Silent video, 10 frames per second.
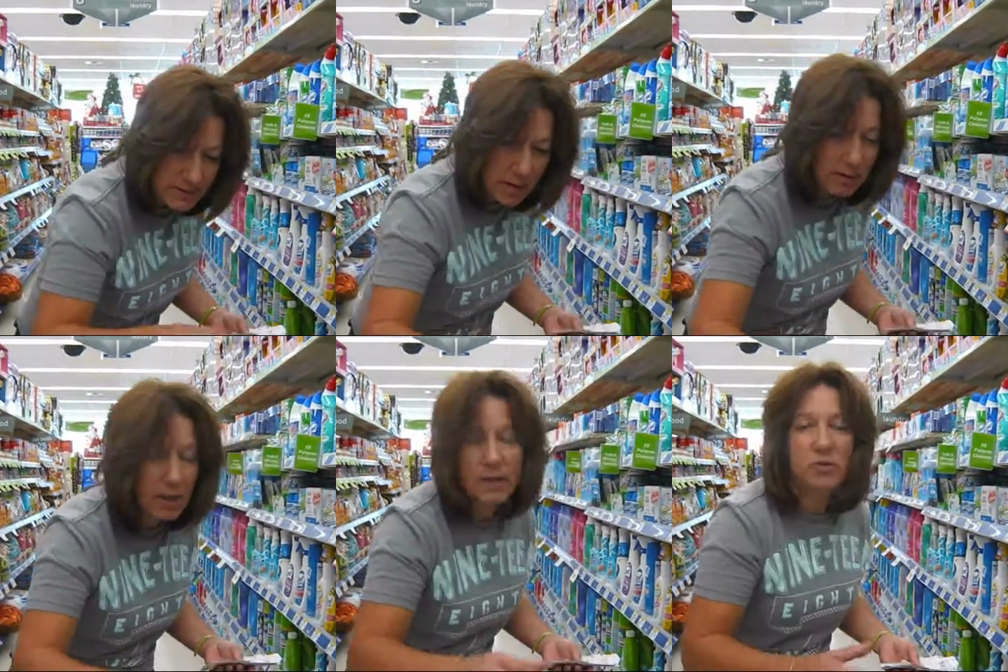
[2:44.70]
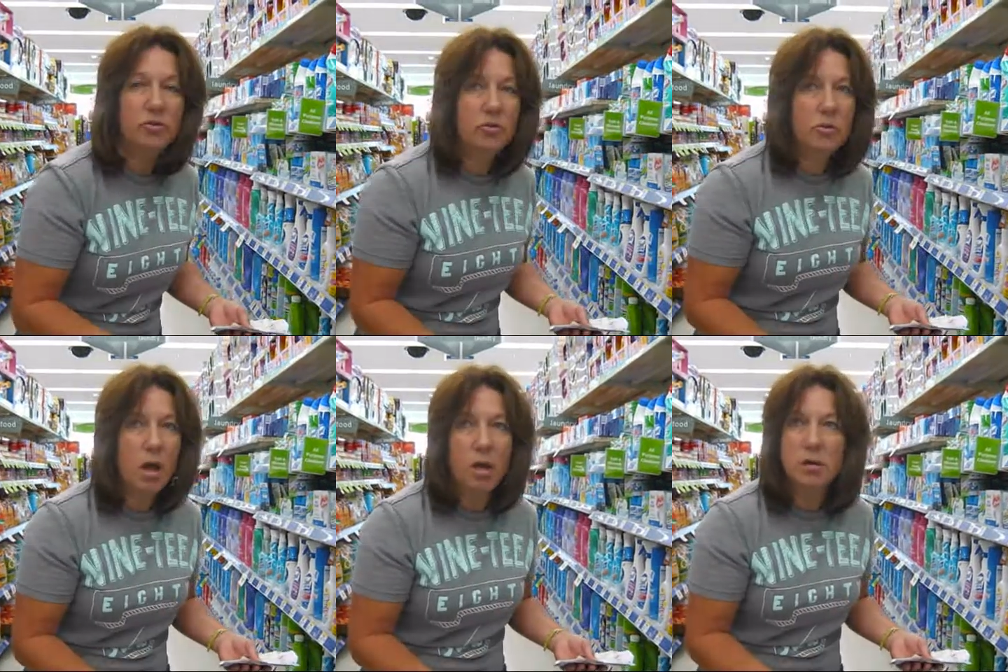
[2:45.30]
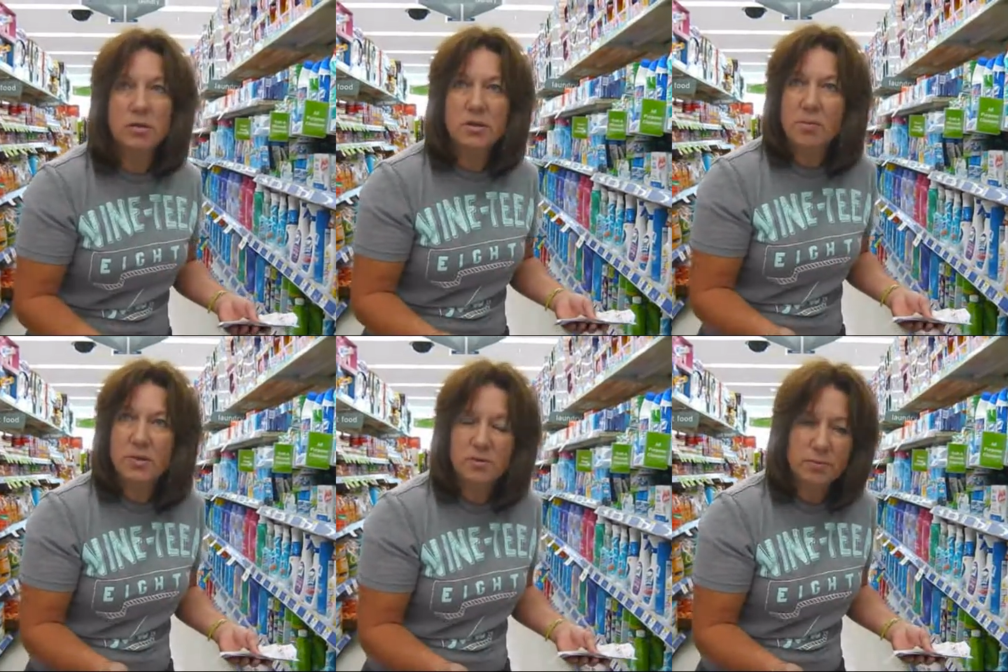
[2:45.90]
it down to like $2,
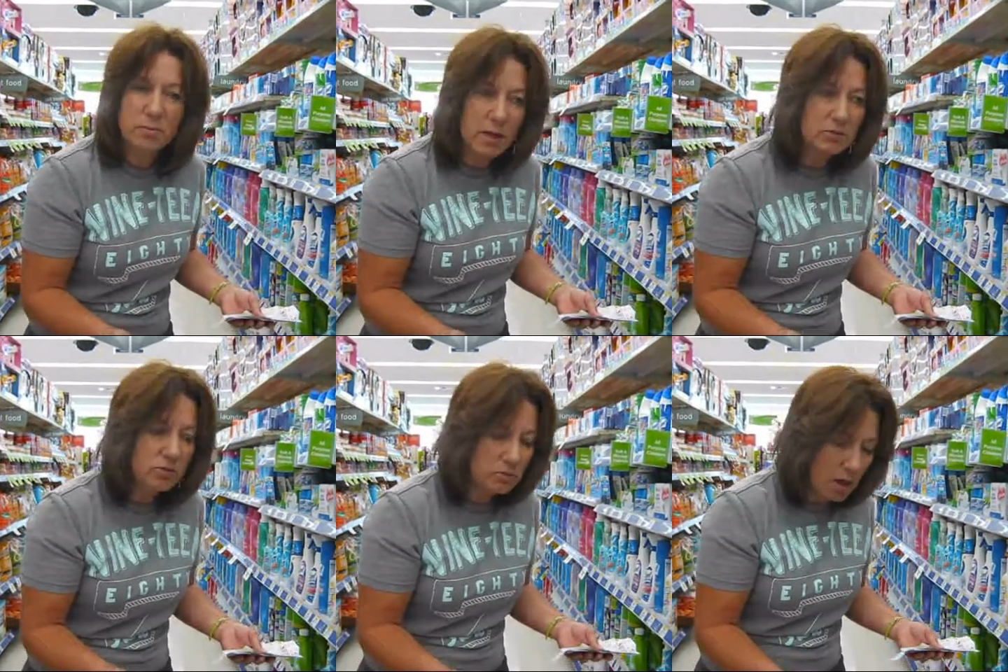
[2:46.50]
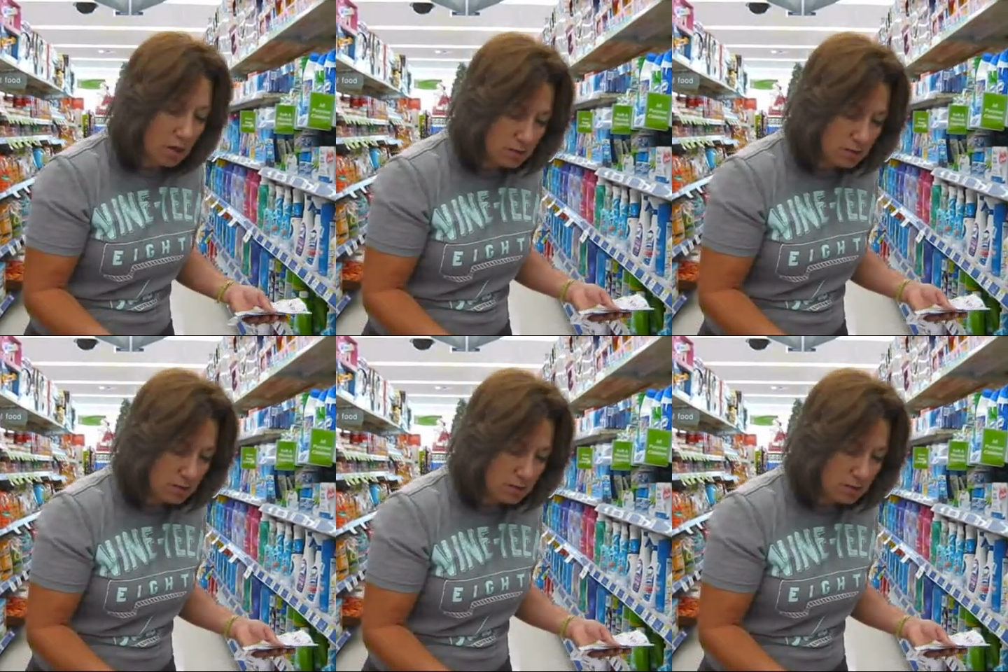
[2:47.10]
almost around $2